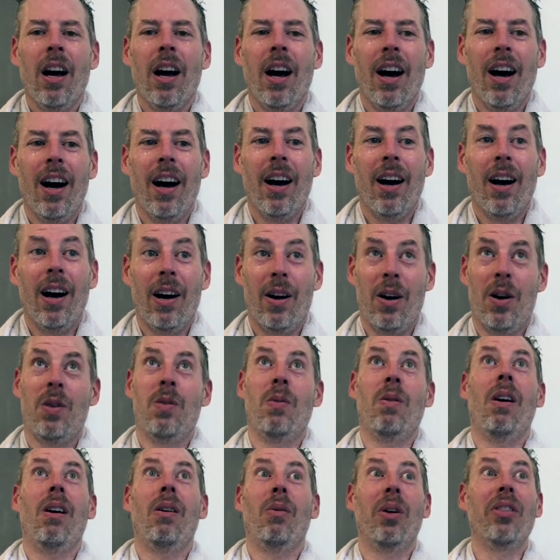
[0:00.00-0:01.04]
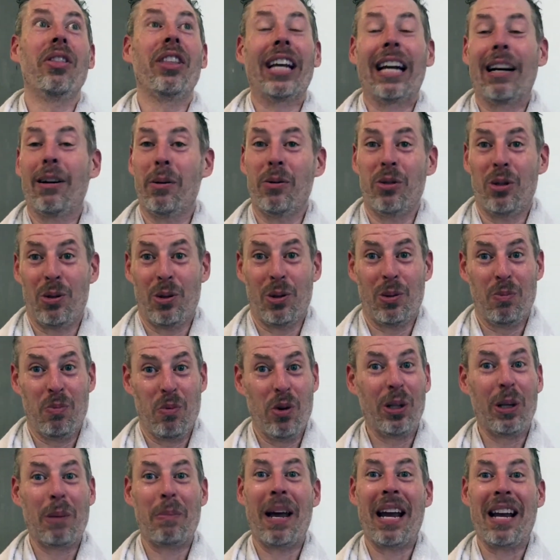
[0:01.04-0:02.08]
Well, one thing I remember was
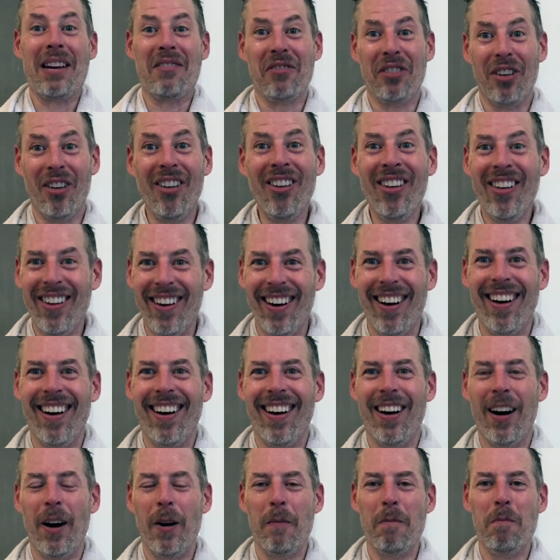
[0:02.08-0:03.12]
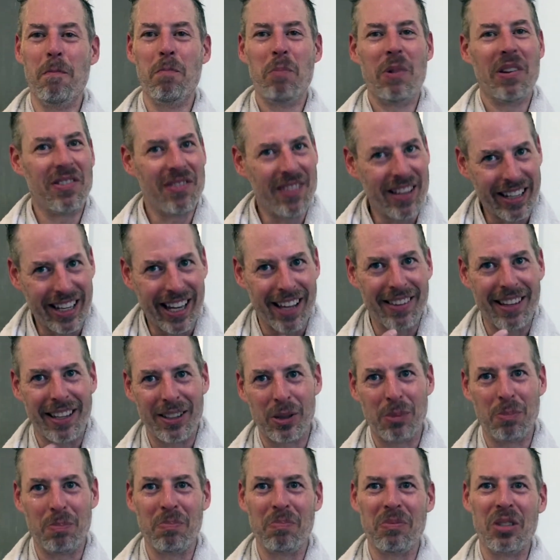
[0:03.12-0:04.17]
really painful, but again,
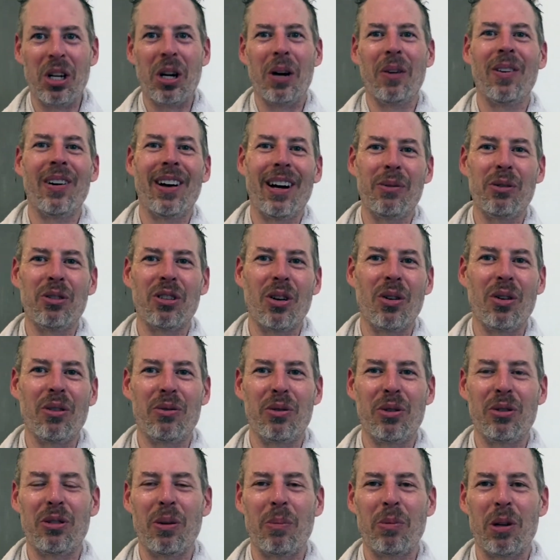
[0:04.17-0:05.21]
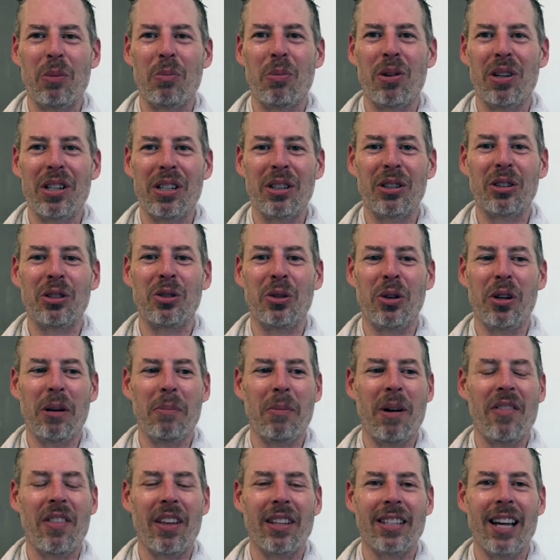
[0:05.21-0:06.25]
that's, I was going through something pretty
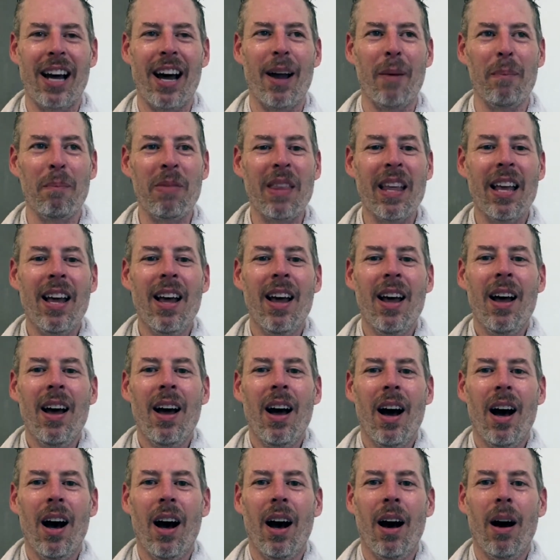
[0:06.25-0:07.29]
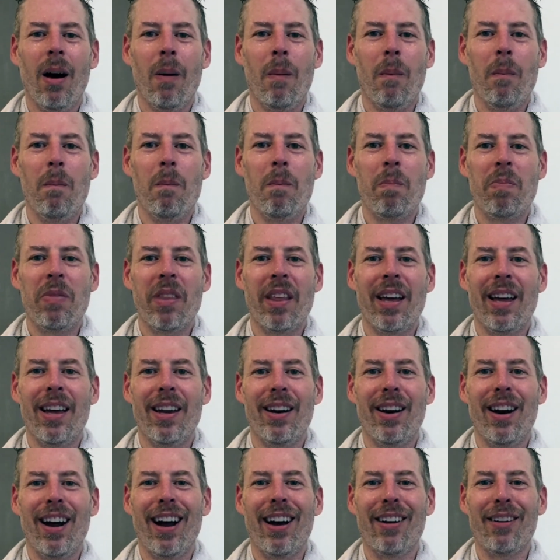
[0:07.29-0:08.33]
extreme at the time.
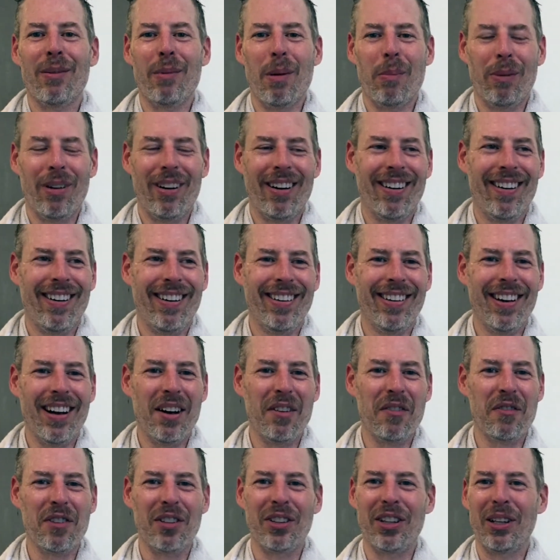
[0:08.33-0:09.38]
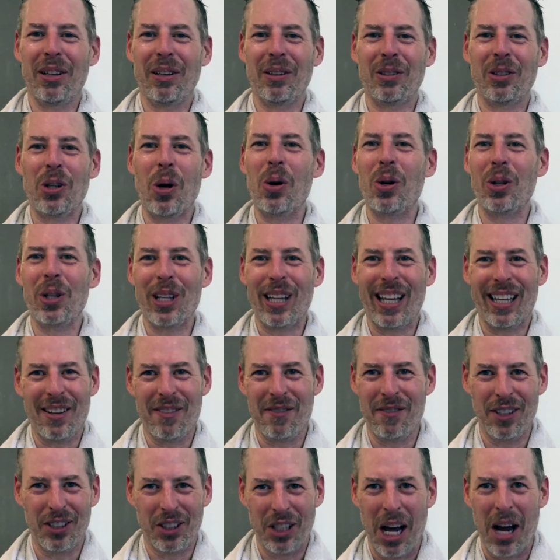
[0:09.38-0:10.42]
And I remember feeling totally like
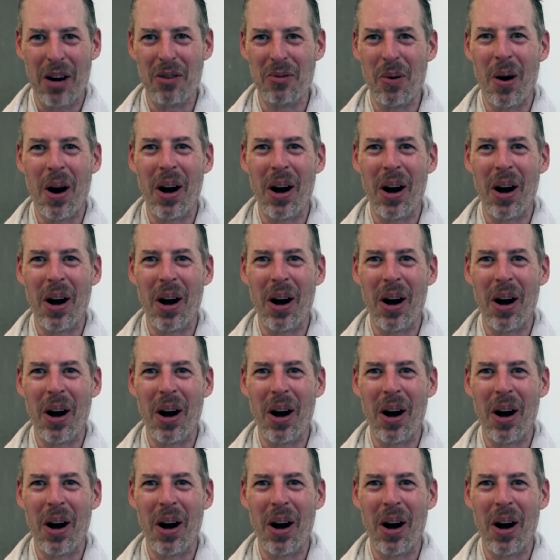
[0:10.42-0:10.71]
a fish out of